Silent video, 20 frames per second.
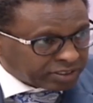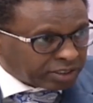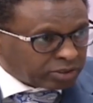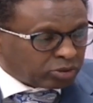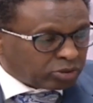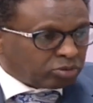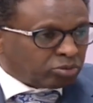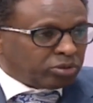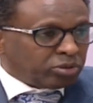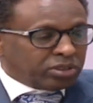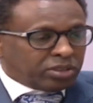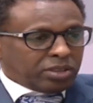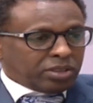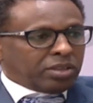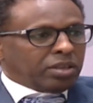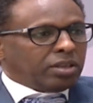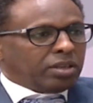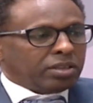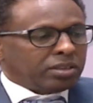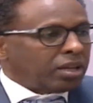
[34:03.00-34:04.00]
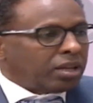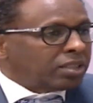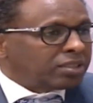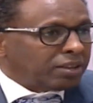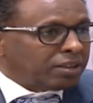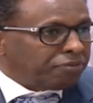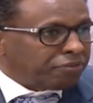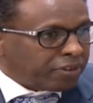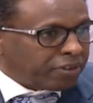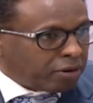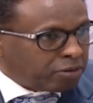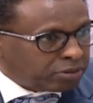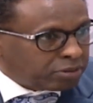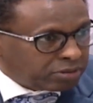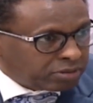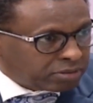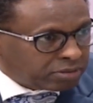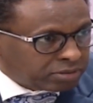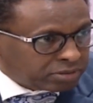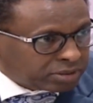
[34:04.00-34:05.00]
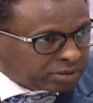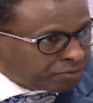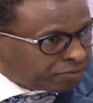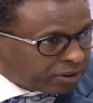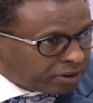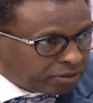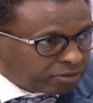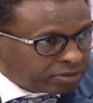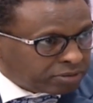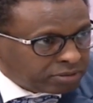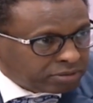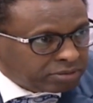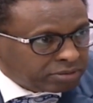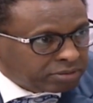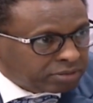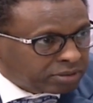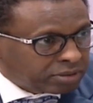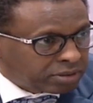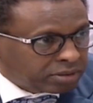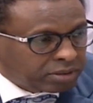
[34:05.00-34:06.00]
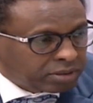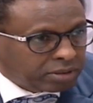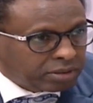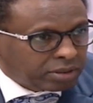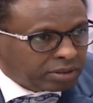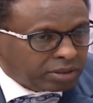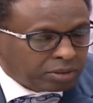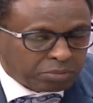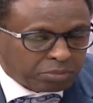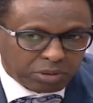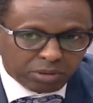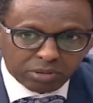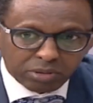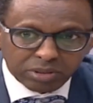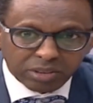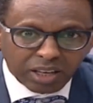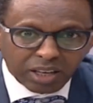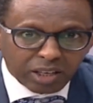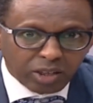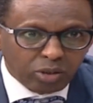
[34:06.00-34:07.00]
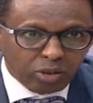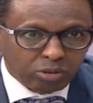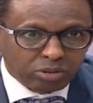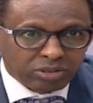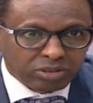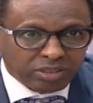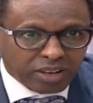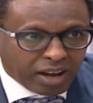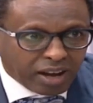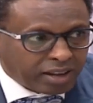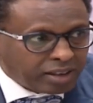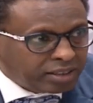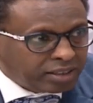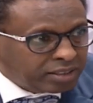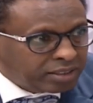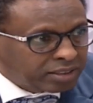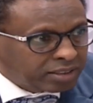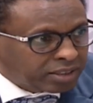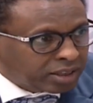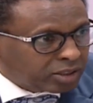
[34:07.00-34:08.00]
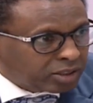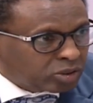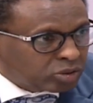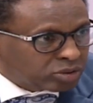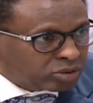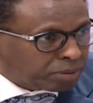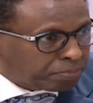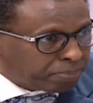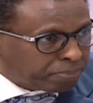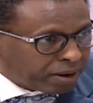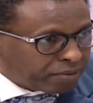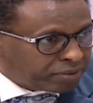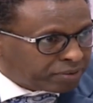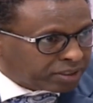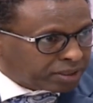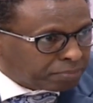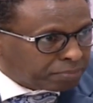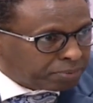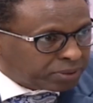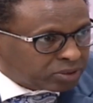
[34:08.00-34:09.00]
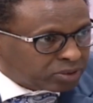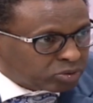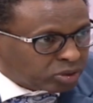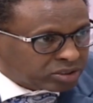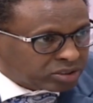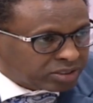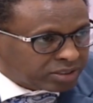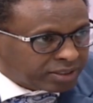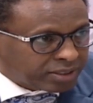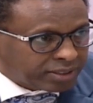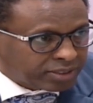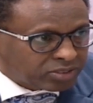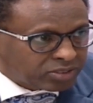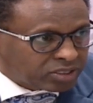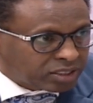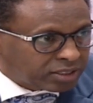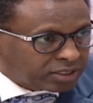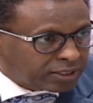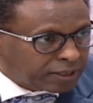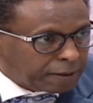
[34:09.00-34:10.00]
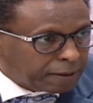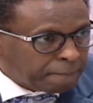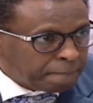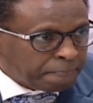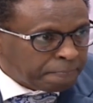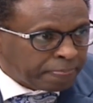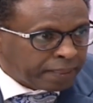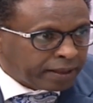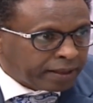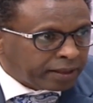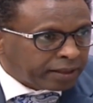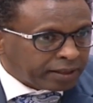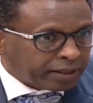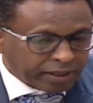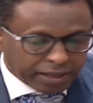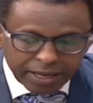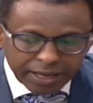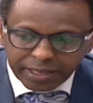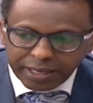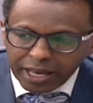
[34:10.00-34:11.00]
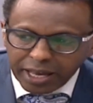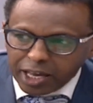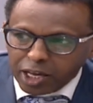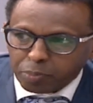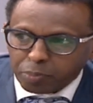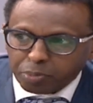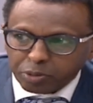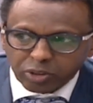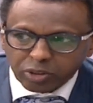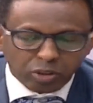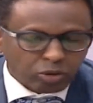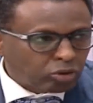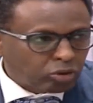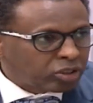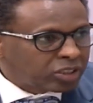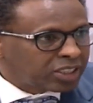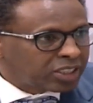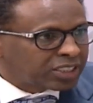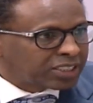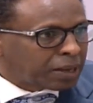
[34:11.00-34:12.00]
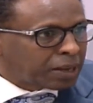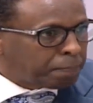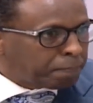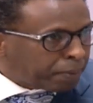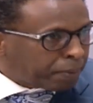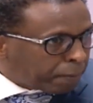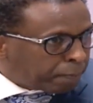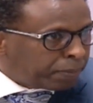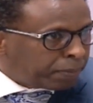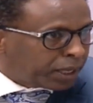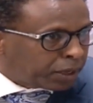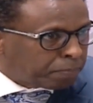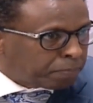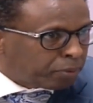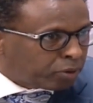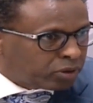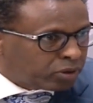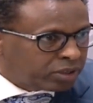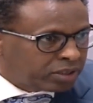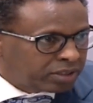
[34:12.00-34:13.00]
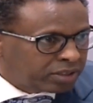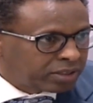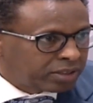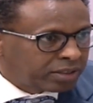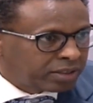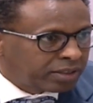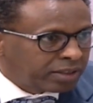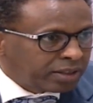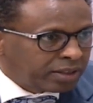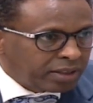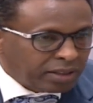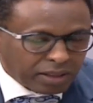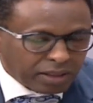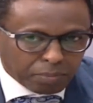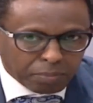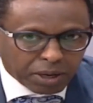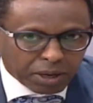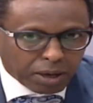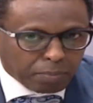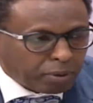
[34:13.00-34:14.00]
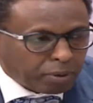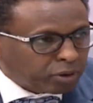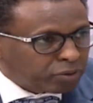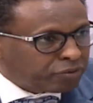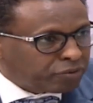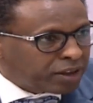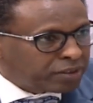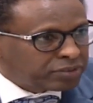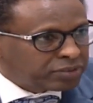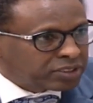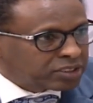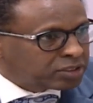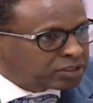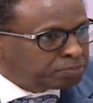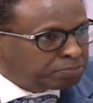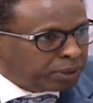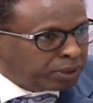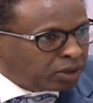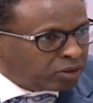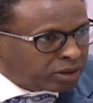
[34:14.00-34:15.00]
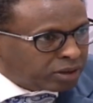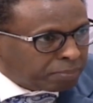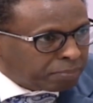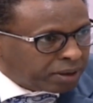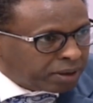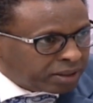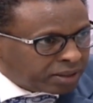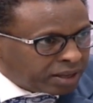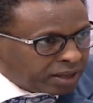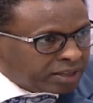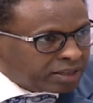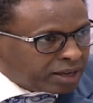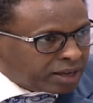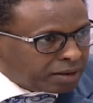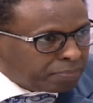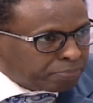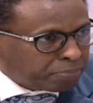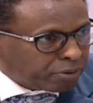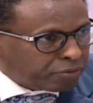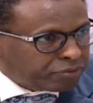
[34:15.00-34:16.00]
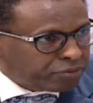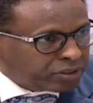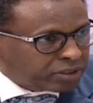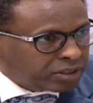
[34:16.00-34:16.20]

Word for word: to tweet. Yes. That's a fraud, you know, it's a fraud. How so? Because KQ is dying. KQ is a private company to a certain extent. Kenya Airport Authority is a public body. They make about five, six billion a, month, a year profit.